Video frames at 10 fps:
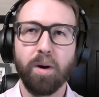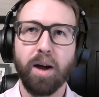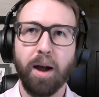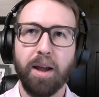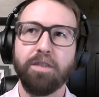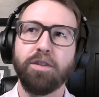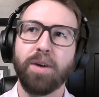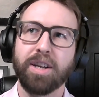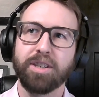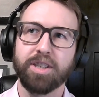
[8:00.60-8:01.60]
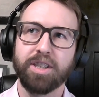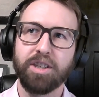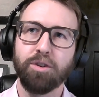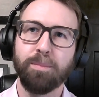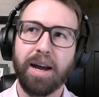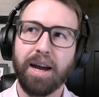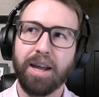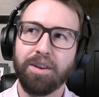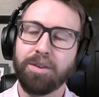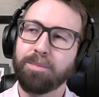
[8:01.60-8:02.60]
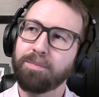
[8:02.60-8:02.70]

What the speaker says: if you had to steel man